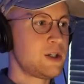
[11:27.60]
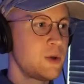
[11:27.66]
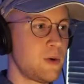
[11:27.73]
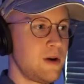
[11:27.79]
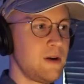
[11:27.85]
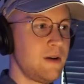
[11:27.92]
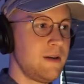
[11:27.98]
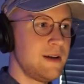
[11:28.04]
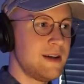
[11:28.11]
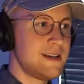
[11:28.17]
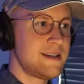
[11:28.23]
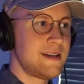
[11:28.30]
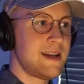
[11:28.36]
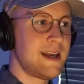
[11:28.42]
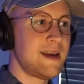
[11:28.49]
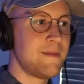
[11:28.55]
Well,
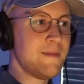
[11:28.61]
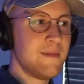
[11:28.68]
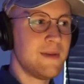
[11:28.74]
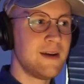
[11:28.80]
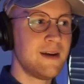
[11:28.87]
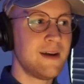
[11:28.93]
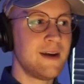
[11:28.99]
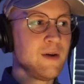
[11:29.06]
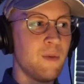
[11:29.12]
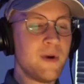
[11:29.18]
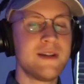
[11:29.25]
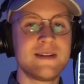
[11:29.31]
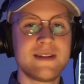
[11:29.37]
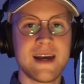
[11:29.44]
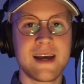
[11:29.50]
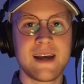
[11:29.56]
twirl is the name,
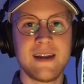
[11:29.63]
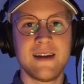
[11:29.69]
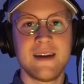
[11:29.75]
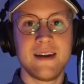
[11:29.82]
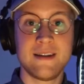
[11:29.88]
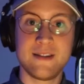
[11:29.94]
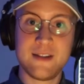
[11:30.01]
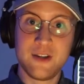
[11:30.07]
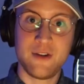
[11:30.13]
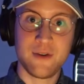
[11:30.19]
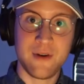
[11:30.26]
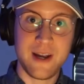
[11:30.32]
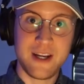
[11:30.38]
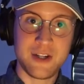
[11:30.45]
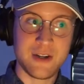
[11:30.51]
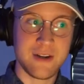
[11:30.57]
1 second
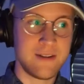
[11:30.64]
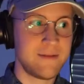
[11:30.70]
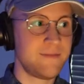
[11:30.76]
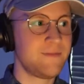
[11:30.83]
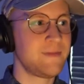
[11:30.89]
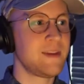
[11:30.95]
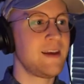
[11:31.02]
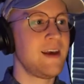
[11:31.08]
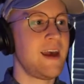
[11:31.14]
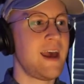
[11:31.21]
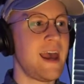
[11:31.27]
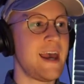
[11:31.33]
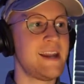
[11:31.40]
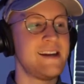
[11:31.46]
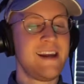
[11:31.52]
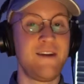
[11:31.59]
is the duration,
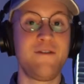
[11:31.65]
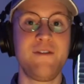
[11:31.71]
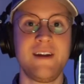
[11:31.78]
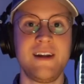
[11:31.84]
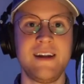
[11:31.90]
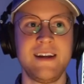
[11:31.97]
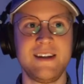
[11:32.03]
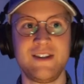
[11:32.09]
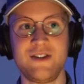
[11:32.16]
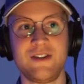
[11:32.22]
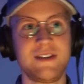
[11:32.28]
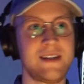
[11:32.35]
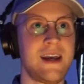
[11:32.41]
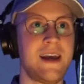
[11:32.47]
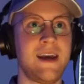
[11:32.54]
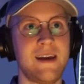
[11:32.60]
and
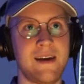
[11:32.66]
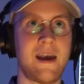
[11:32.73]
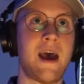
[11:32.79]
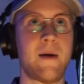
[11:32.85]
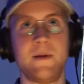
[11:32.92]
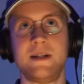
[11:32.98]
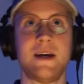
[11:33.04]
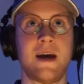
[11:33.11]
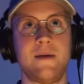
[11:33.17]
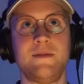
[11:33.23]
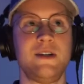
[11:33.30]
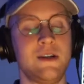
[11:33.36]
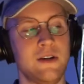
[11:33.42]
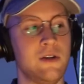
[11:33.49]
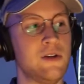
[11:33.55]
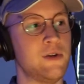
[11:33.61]
infinite is just saying how
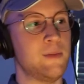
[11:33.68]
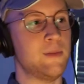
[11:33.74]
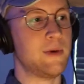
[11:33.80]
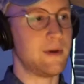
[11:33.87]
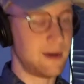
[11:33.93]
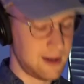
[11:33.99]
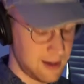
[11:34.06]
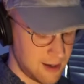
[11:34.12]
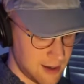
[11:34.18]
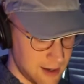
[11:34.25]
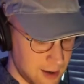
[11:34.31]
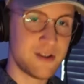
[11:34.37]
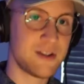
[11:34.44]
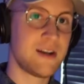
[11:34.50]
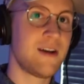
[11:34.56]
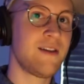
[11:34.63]
many times you're going to loop.
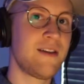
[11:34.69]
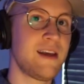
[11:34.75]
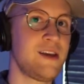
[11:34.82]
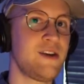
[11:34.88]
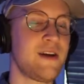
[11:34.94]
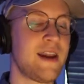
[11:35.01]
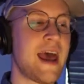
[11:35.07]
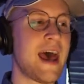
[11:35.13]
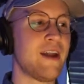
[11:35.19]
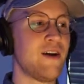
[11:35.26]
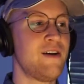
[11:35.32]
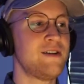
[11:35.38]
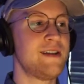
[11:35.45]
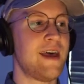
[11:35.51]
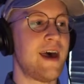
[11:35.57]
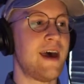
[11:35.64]
But there's another thing
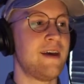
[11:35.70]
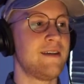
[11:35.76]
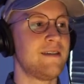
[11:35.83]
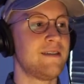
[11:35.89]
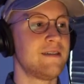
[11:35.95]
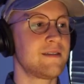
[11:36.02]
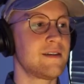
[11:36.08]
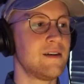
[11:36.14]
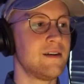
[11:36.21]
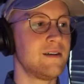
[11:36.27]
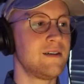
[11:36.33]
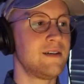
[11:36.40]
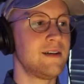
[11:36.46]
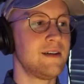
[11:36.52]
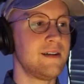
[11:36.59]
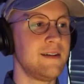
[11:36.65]
you can add on to that
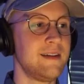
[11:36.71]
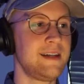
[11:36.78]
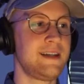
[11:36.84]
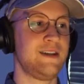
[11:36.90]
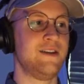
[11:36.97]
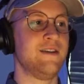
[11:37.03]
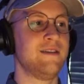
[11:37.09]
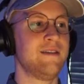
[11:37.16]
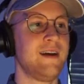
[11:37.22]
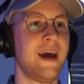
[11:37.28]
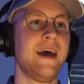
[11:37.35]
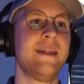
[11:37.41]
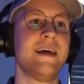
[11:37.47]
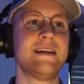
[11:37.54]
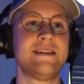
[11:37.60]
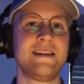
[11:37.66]
called
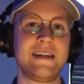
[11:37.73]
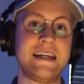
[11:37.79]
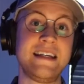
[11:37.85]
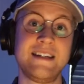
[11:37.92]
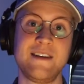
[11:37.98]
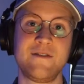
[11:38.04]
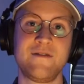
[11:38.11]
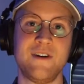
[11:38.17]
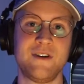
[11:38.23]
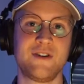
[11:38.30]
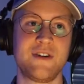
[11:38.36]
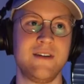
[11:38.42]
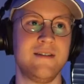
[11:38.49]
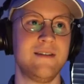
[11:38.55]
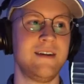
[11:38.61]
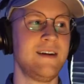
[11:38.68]
linear, and that's an
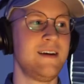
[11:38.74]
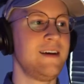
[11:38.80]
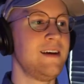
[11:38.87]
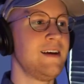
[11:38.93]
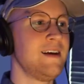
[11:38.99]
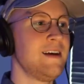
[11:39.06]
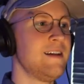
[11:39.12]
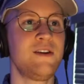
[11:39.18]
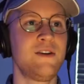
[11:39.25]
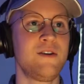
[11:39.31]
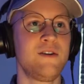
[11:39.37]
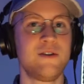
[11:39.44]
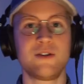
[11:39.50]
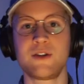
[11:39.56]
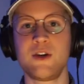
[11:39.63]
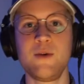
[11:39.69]
easing function. There's
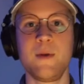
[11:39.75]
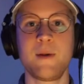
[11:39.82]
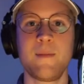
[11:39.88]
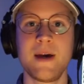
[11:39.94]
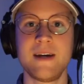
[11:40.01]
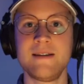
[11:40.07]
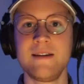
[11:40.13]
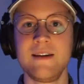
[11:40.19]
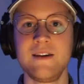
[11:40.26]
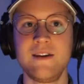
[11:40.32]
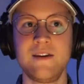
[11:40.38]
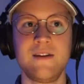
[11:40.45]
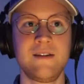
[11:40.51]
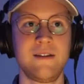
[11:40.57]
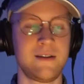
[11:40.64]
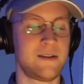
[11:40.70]
linear, there's cubic
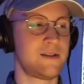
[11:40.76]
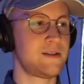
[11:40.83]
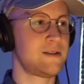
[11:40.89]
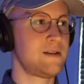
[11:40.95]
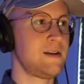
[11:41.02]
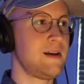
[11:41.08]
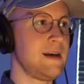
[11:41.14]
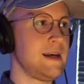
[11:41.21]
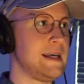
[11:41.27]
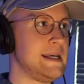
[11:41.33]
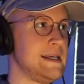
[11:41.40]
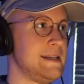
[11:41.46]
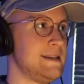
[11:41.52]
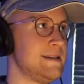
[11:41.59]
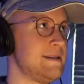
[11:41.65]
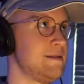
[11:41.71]
Bezier,
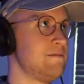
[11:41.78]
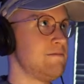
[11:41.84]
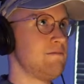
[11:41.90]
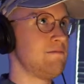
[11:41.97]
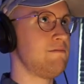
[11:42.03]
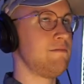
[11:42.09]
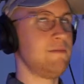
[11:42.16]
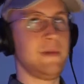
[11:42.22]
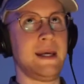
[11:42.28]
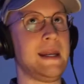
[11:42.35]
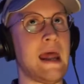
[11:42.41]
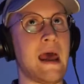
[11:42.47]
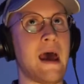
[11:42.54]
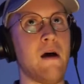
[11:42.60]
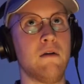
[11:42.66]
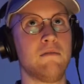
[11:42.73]
there's ease
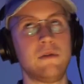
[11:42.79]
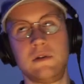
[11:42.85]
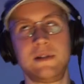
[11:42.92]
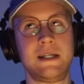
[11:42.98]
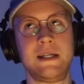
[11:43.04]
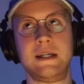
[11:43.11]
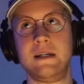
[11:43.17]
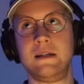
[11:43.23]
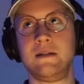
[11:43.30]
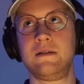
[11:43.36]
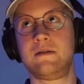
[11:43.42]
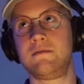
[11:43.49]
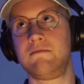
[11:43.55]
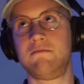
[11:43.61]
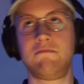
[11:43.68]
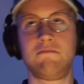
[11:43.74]
in out, there's
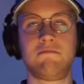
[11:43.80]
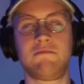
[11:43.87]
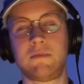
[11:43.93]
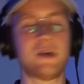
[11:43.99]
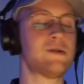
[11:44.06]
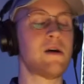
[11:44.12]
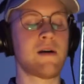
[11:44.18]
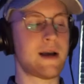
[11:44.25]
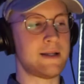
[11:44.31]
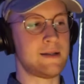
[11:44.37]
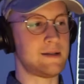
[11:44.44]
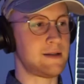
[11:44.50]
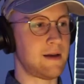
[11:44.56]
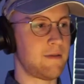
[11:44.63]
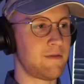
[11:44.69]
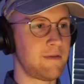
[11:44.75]
ease,
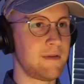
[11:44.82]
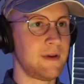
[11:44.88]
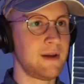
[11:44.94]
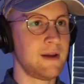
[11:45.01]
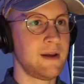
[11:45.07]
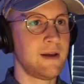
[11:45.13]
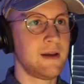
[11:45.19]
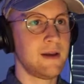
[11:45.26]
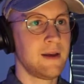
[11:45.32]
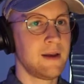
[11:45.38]
there's all kinds of stuff.